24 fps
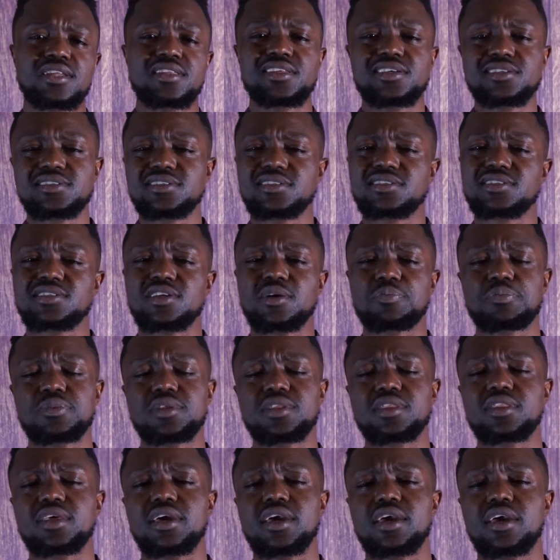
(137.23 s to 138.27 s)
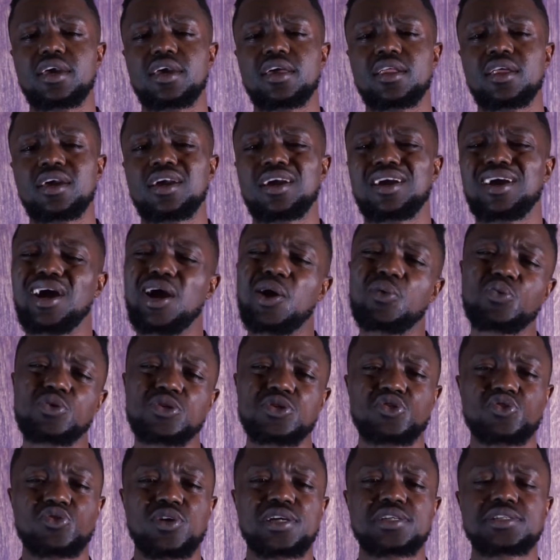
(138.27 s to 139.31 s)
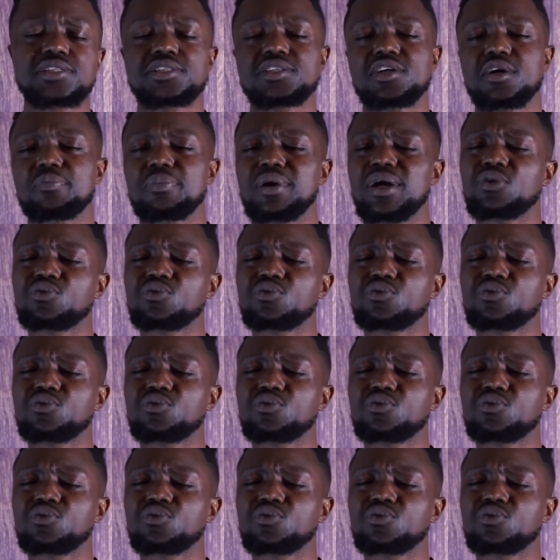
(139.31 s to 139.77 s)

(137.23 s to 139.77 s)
This is something that I would dress up.